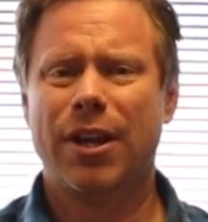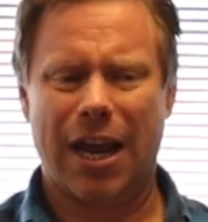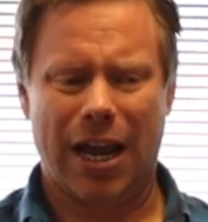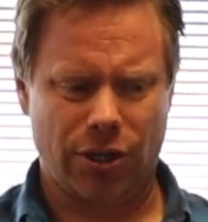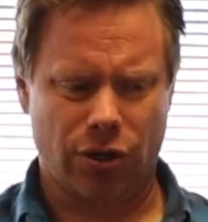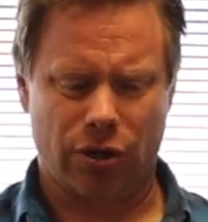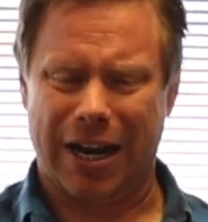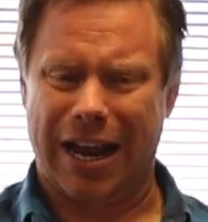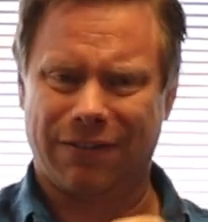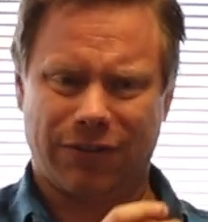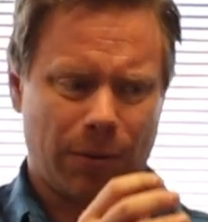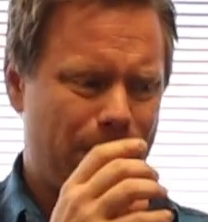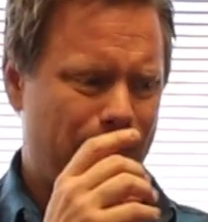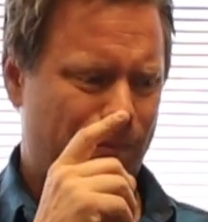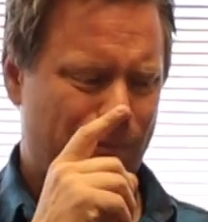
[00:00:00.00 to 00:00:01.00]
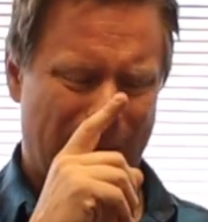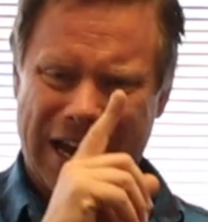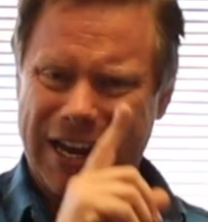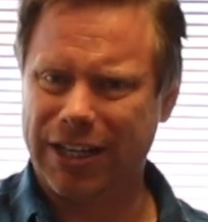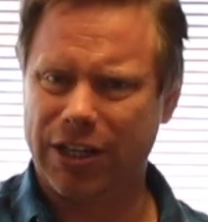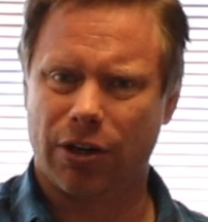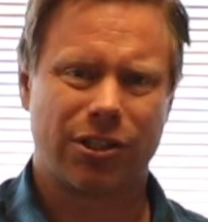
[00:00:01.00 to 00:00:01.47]
And you're going to have to
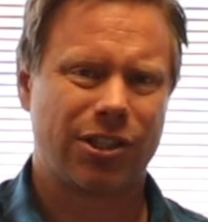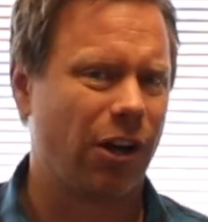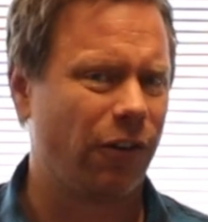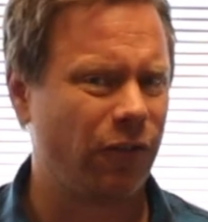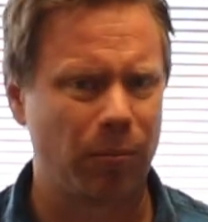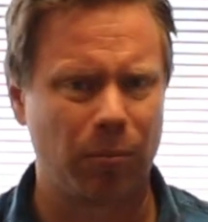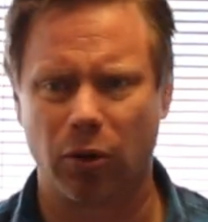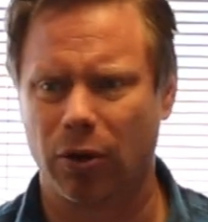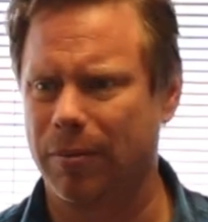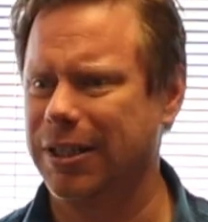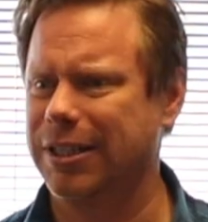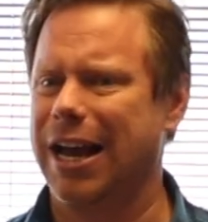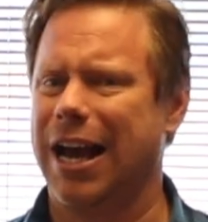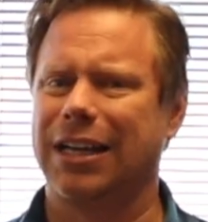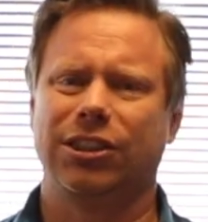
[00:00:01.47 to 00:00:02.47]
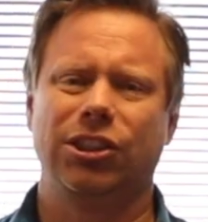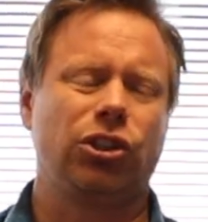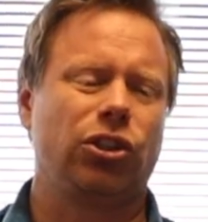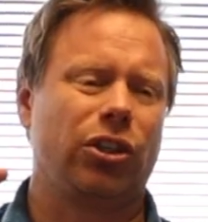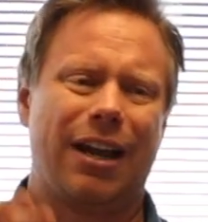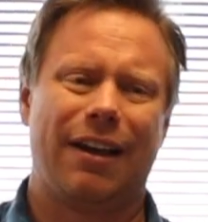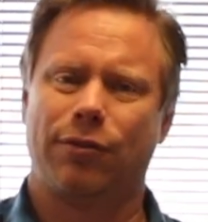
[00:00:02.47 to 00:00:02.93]
pay your self-employment taxes.
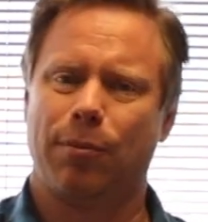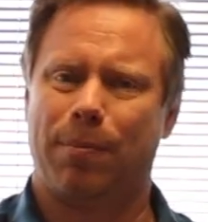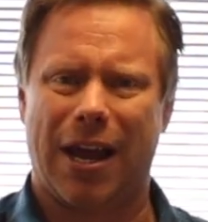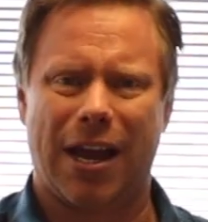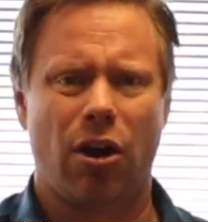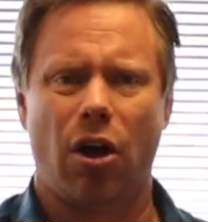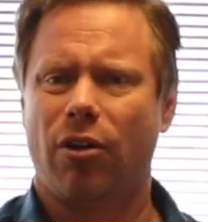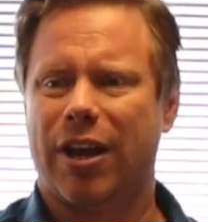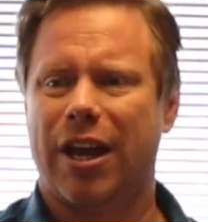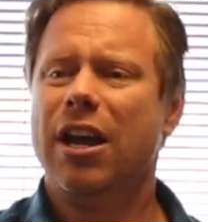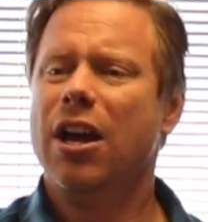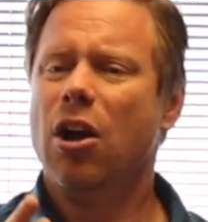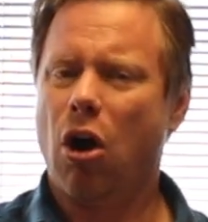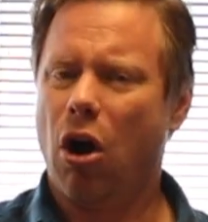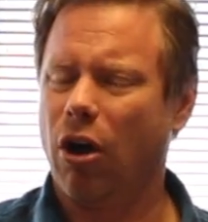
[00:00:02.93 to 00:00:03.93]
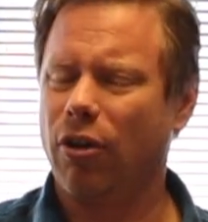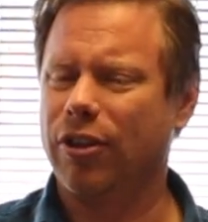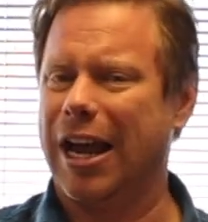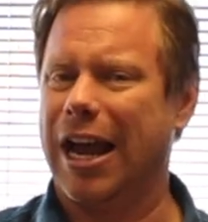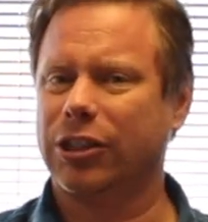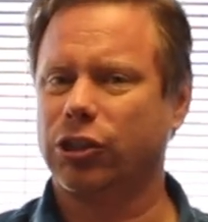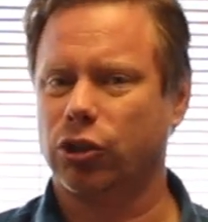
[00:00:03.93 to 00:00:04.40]
You're going to have to pay all
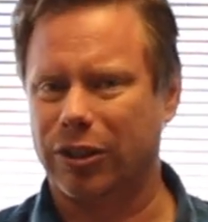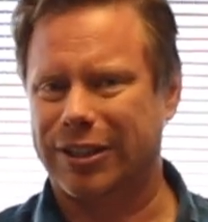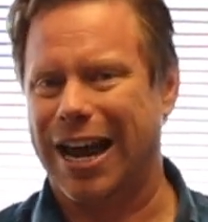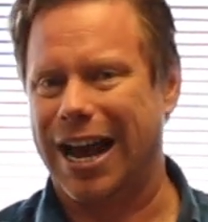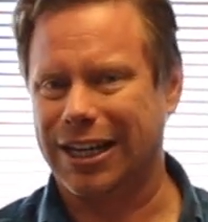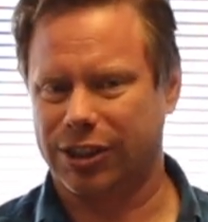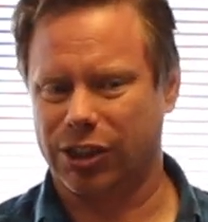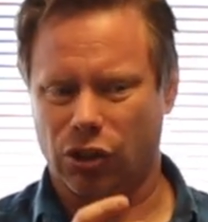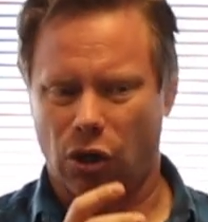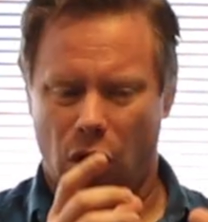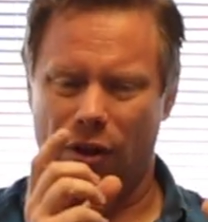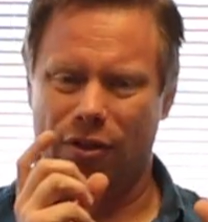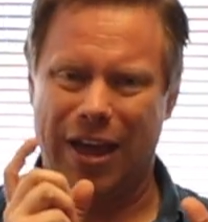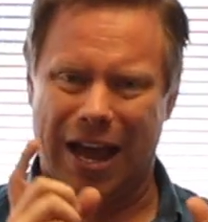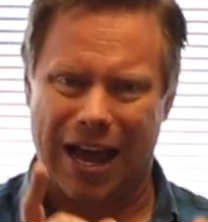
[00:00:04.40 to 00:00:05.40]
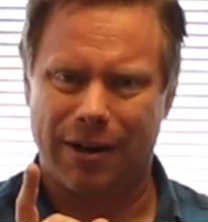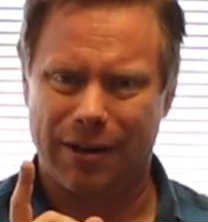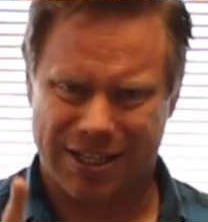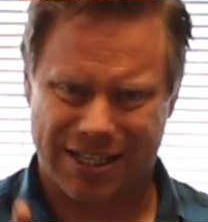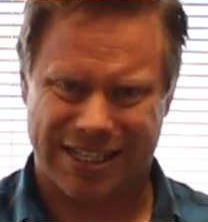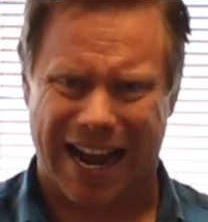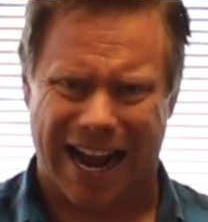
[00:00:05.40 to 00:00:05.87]
the extra taxes on
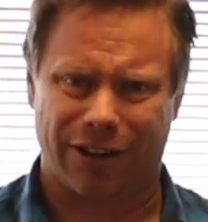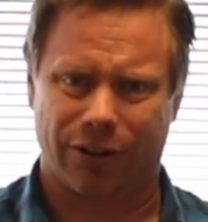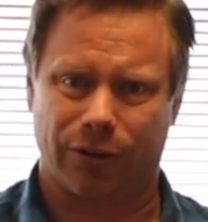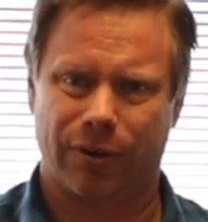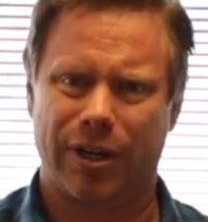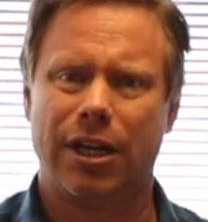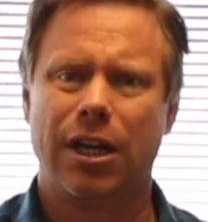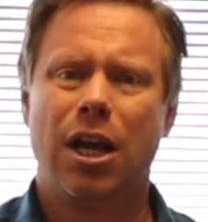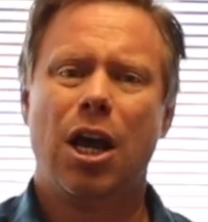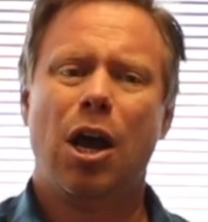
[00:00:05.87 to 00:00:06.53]
that salary.